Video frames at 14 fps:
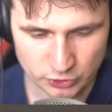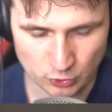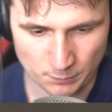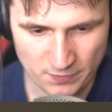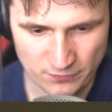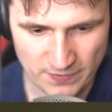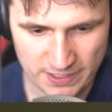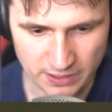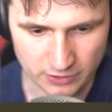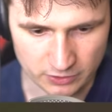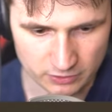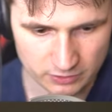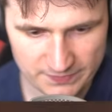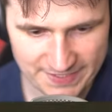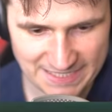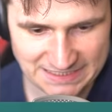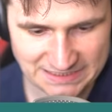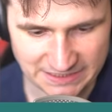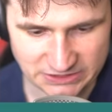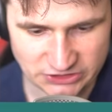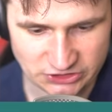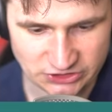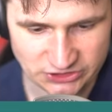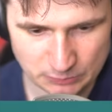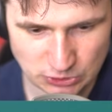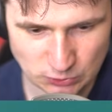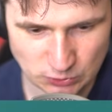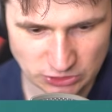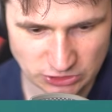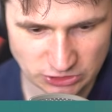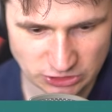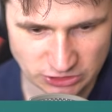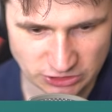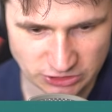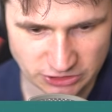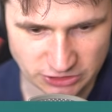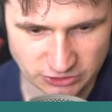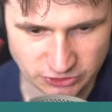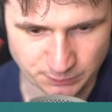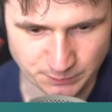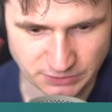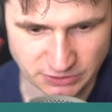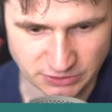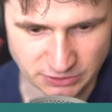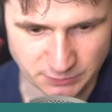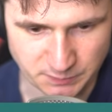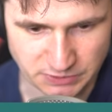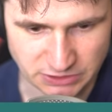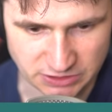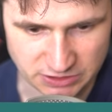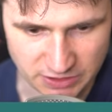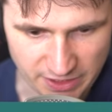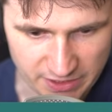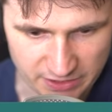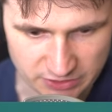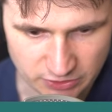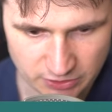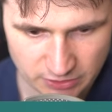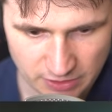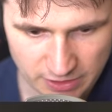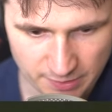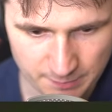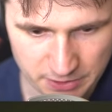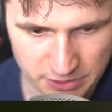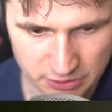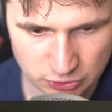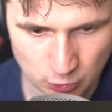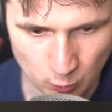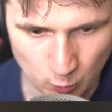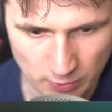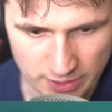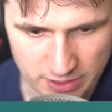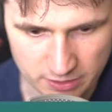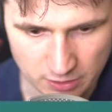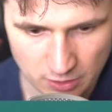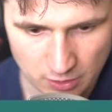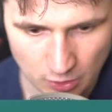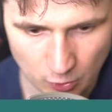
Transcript: You're so pathetic. All right, that's it. I'm no longer here to be humiliated. I am here to win.